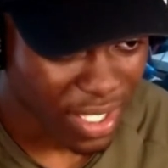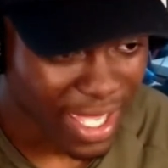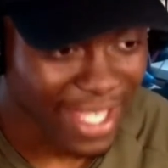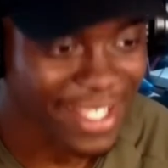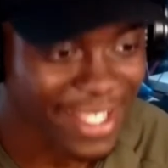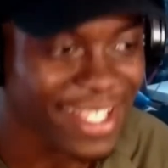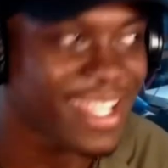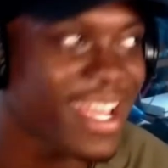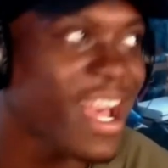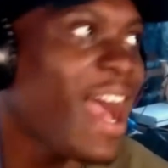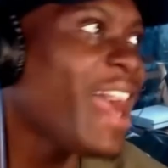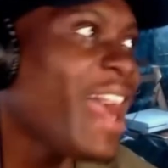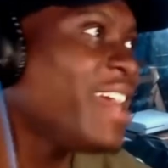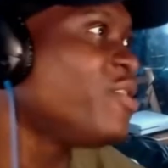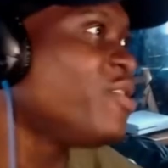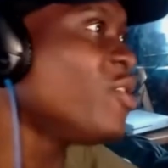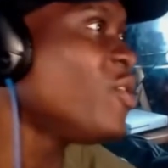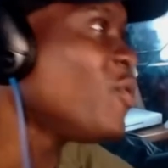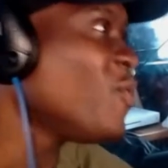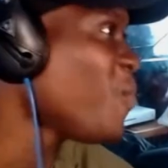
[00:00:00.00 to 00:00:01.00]
It's
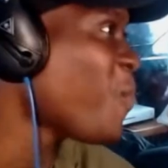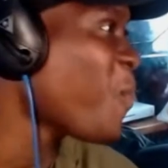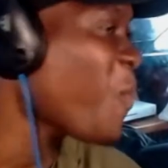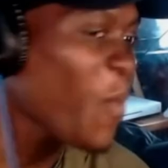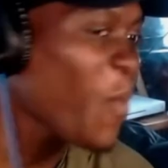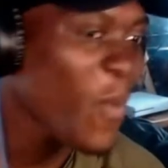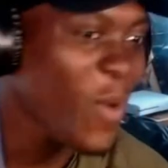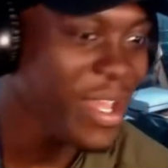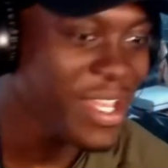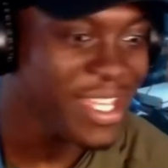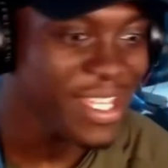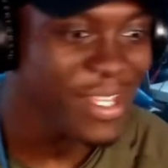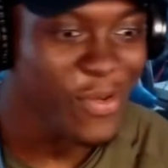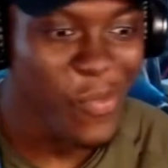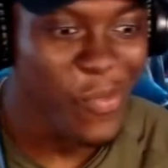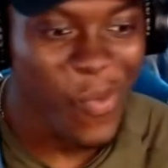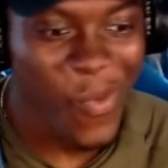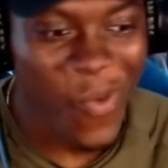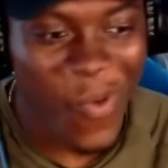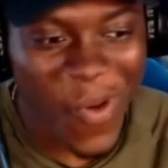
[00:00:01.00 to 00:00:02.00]
Kaido?
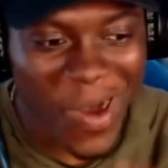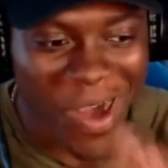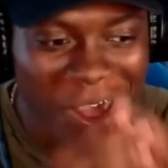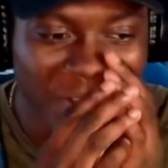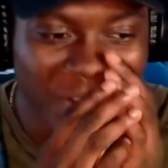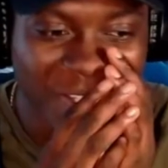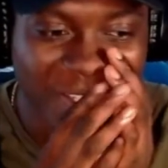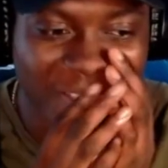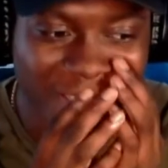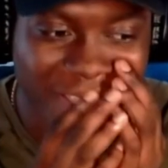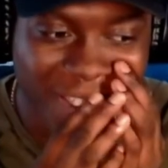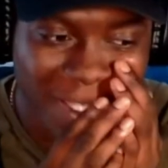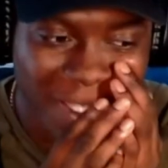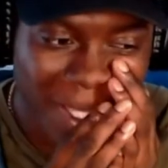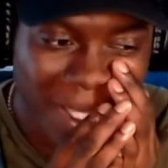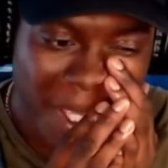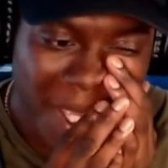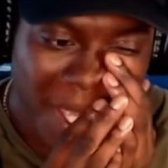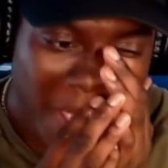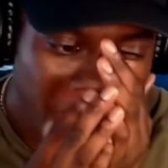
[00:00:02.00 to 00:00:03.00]
What?
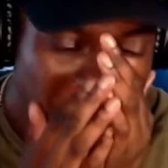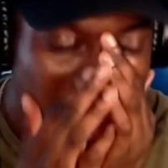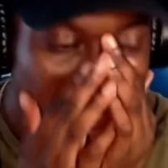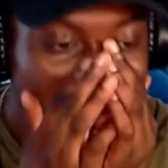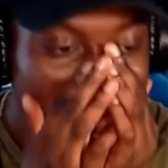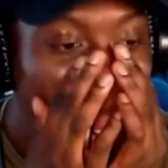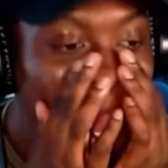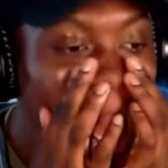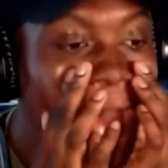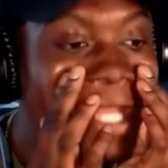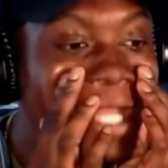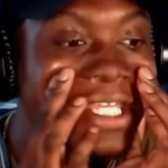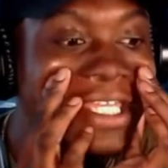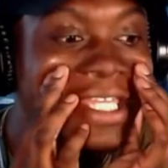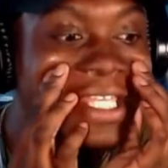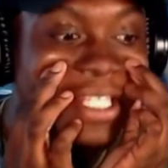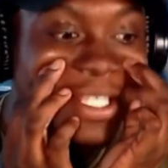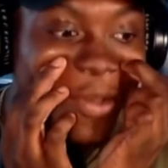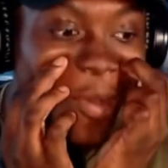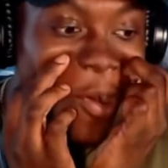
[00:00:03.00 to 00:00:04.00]
And
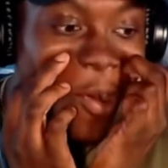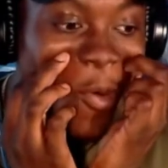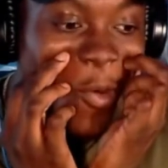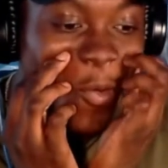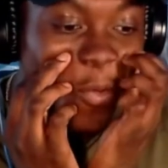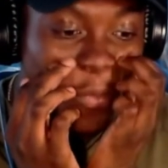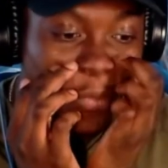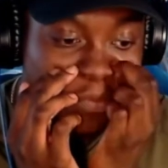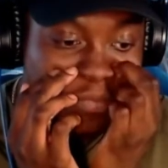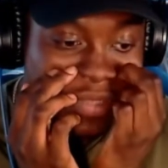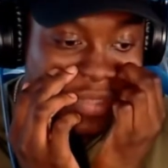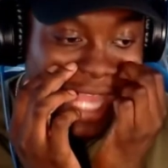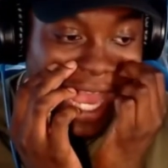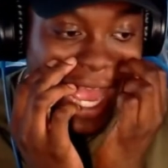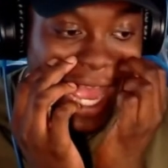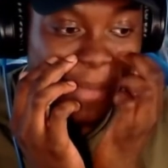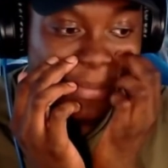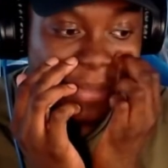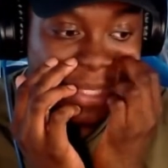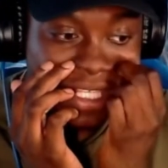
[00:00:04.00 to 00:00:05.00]
he's... Oh,
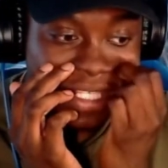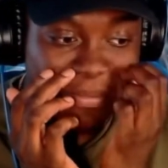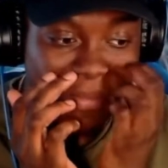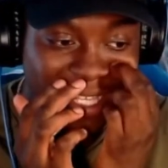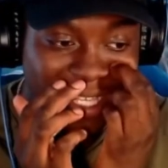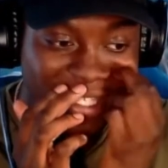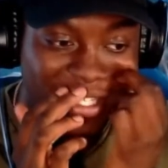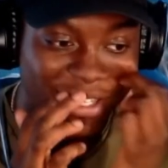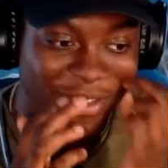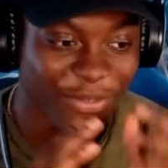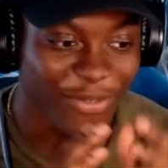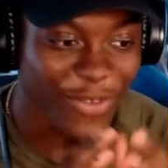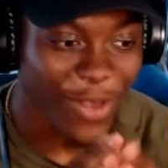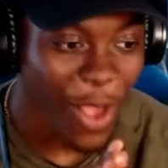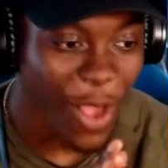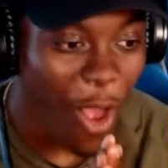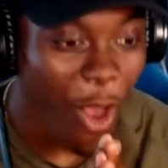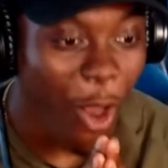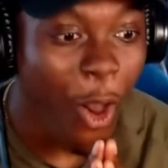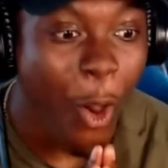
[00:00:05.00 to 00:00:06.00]
damn, he's massive.
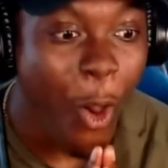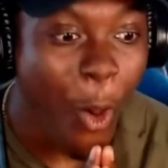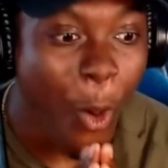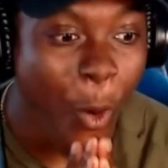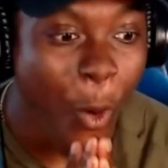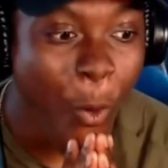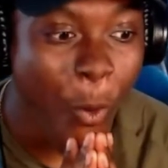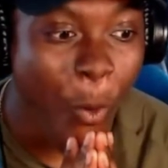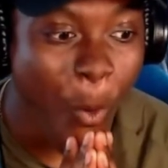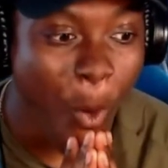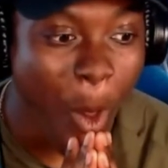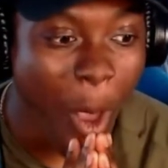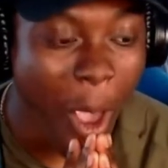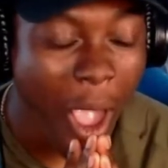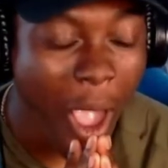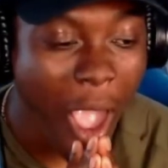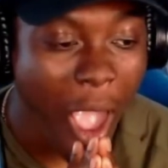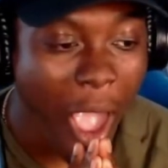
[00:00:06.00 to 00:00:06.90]
Oh.